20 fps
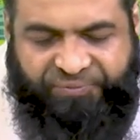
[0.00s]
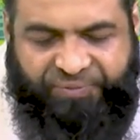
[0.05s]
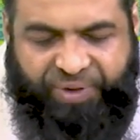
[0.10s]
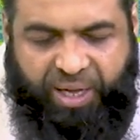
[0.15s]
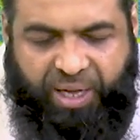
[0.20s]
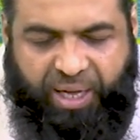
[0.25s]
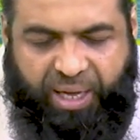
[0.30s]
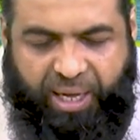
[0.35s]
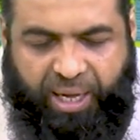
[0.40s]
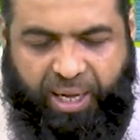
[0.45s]

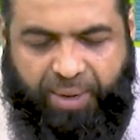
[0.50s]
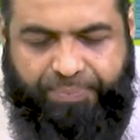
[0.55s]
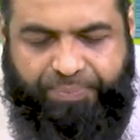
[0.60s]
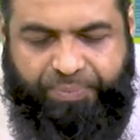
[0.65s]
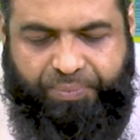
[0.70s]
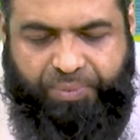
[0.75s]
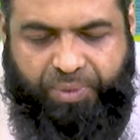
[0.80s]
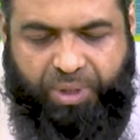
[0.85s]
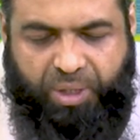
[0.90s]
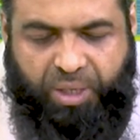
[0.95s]

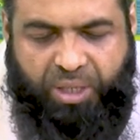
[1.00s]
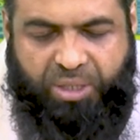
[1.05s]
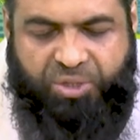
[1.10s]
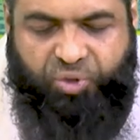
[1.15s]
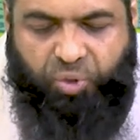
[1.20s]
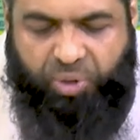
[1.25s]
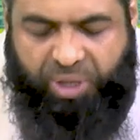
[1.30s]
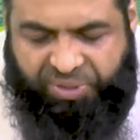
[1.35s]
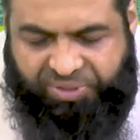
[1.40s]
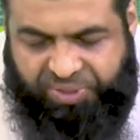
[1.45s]

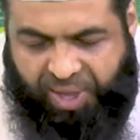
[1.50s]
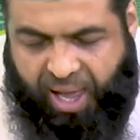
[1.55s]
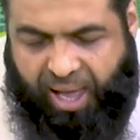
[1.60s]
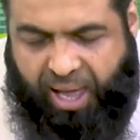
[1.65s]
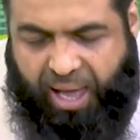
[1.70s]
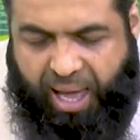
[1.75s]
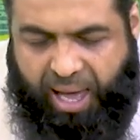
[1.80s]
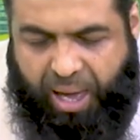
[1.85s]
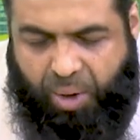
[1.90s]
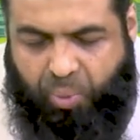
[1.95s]
Surah
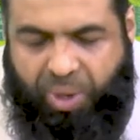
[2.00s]
Taha,